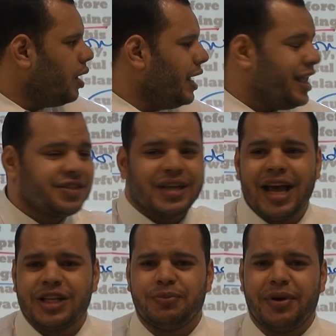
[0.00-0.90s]
He is
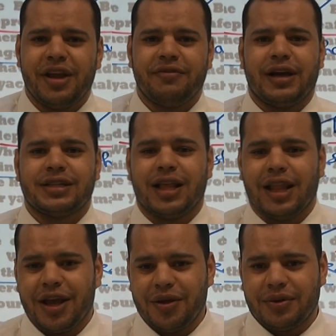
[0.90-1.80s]
as brave as a
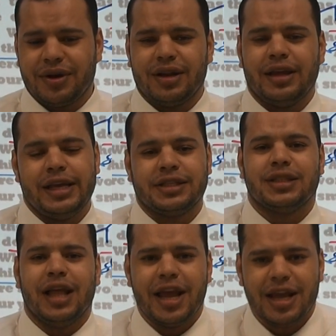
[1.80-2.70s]
lion. He is
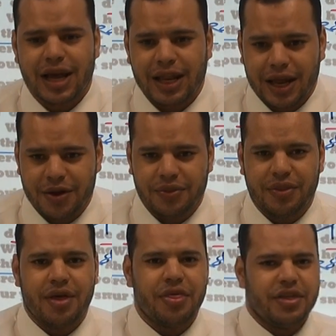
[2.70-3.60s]
like a
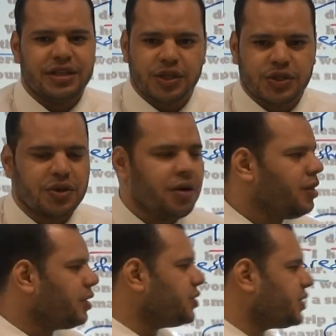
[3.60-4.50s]
lion. This is
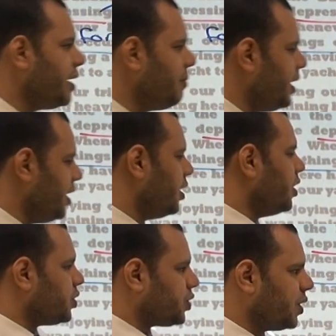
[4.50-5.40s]
called simile.
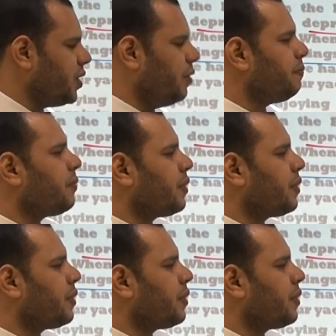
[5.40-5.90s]
So,